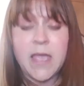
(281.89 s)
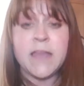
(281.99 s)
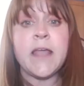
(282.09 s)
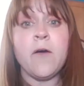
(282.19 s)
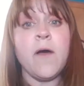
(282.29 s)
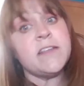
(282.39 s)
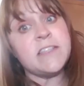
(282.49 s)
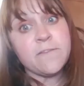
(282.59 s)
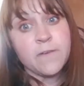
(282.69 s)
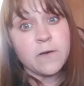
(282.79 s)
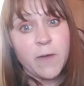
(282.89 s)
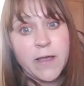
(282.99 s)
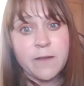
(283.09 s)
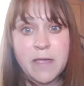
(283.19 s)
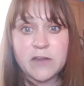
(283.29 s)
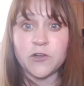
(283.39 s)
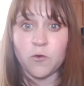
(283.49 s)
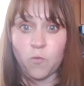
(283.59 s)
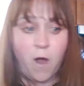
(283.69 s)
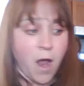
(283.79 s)
Now, a different way to measure
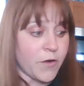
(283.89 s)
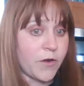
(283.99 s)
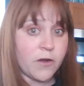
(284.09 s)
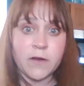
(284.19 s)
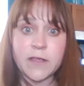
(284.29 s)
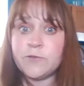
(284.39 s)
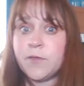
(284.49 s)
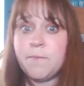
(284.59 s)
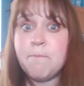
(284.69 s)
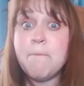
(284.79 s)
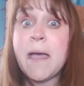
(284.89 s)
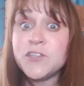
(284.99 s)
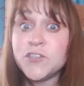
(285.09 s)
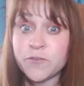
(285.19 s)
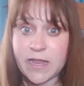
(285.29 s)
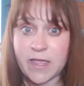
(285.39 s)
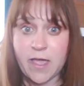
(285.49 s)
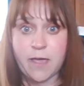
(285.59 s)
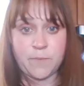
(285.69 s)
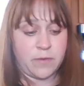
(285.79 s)
water is with a measuring
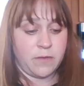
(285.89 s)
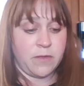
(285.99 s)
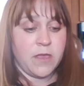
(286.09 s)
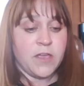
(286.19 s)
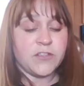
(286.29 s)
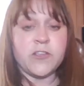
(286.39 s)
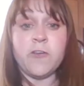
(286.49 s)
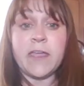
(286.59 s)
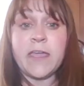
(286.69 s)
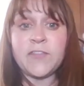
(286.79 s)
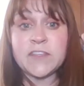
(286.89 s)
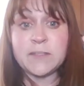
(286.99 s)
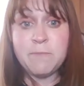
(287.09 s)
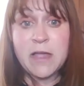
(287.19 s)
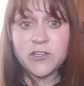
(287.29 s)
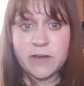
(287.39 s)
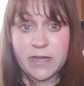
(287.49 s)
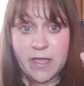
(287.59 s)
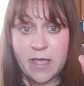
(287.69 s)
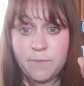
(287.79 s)
cup. So you can get this measuring
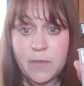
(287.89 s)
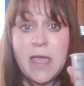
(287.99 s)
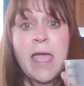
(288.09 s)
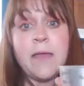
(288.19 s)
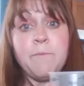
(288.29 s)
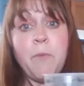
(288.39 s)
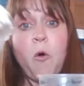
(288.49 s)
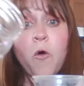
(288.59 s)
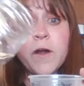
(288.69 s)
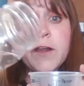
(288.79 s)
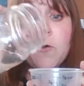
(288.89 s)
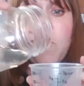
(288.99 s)
cup and pour your